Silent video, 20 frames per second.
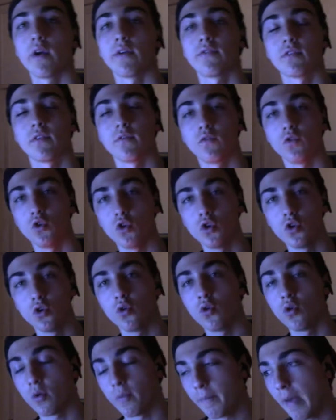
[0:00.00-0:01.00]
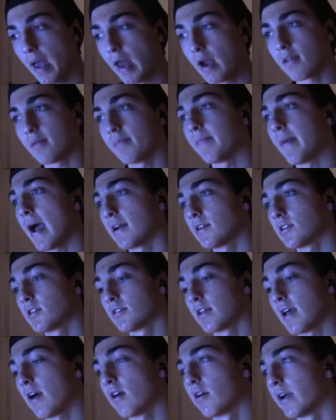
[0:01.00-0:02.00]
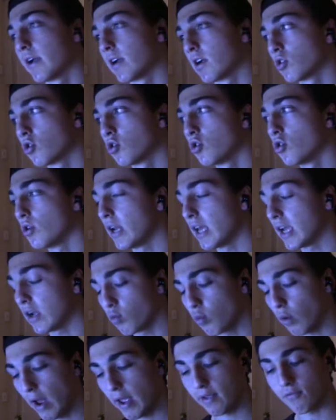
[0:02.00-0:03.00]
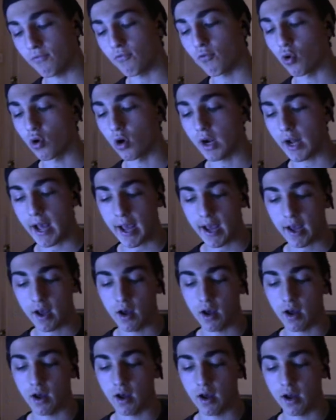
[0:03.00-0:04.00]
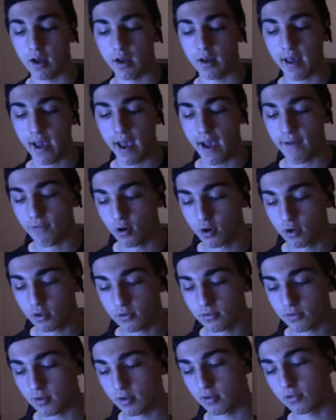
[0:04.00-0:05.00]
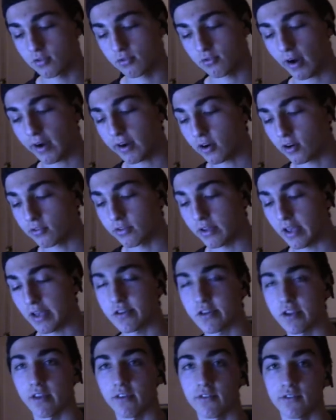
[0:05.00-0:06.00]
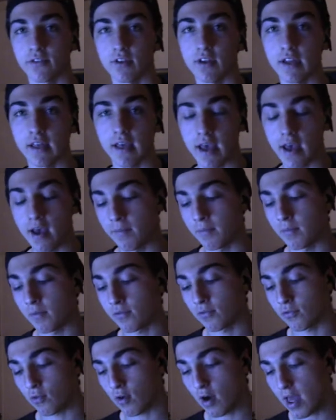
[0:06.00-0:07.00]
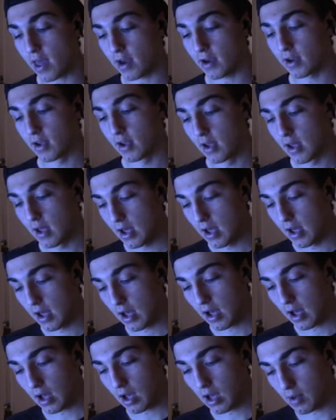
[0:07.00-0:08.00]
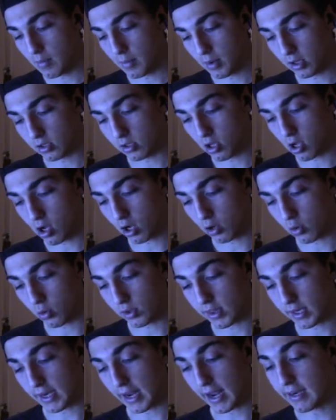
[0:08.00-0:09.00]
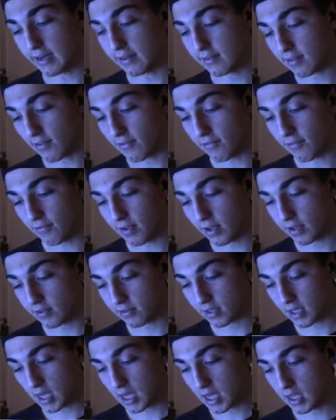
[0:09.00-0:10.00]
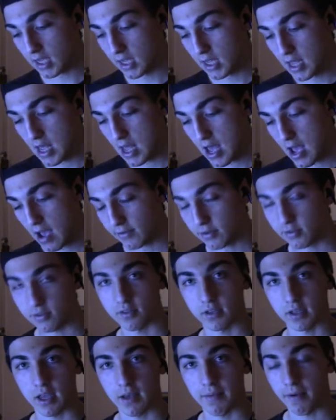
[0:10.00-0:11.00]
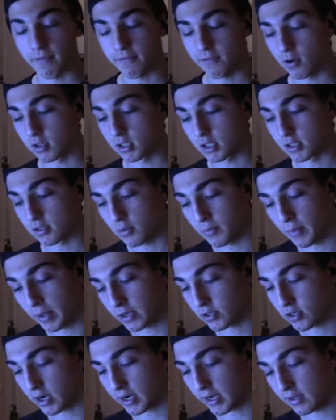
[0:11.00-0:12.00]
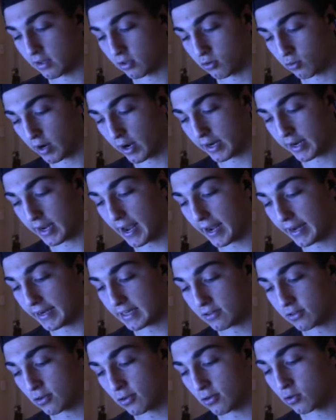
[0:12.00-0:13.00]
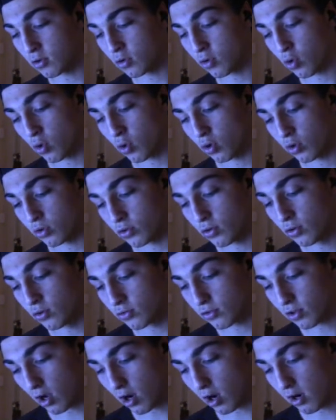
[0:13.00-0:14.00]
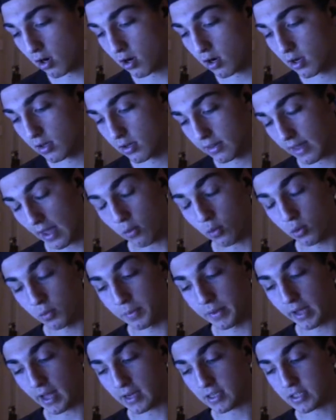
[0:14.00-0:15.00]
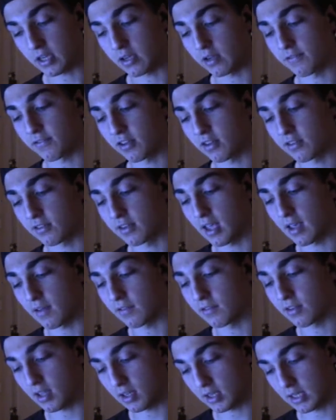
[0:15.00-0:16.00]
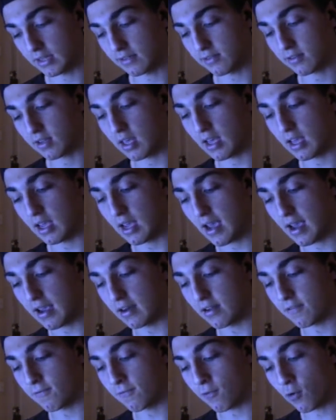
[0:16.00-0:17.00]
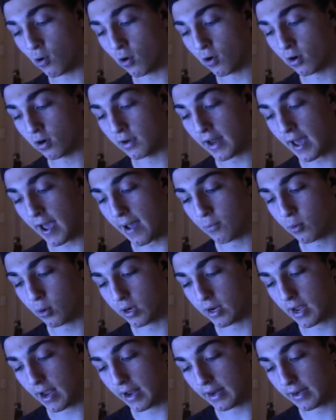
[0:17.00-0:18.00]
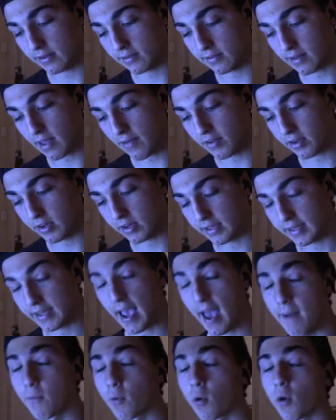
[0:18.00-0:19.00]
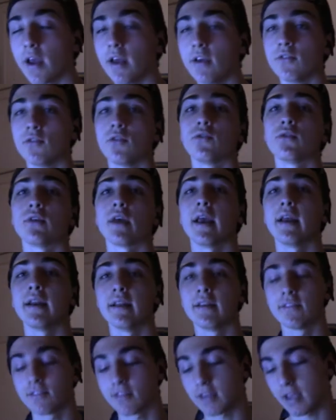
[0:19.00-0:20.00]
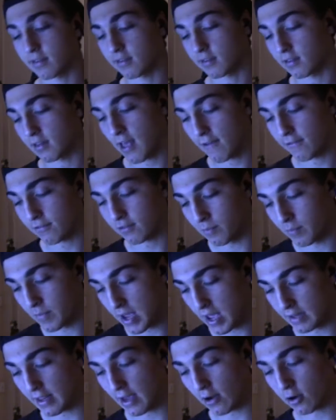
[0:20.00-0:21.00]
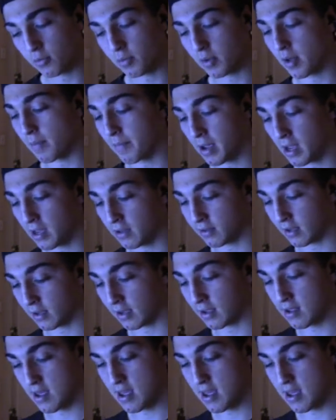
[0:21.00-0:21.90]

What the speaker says: have some new man of the matches out, including right forward Havertz, striker Sanchez, CDM, Fred, along with an 87 Visca. I'm just looking at my phone just to make sure I got this right. 82 Tussart, that would be actually good for the team. Zielinski, 84, Gnabry, 87, Gabriel Jesus, 86 left mid, that would be amazing.